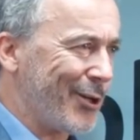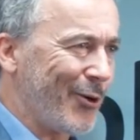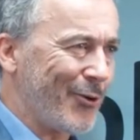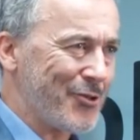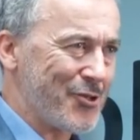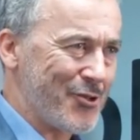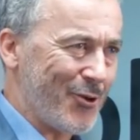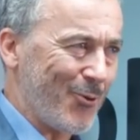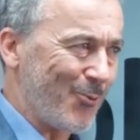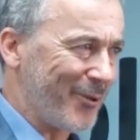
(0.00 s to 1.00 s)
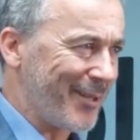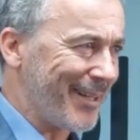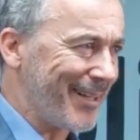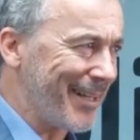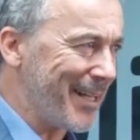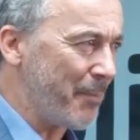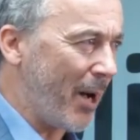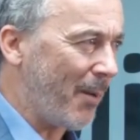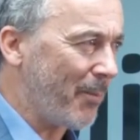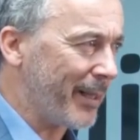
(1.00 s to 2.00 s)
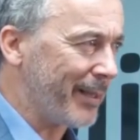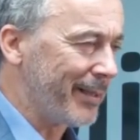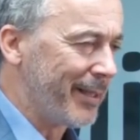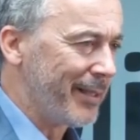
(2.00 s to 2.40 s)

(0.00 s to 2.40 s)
causes the whole thing to keep happening.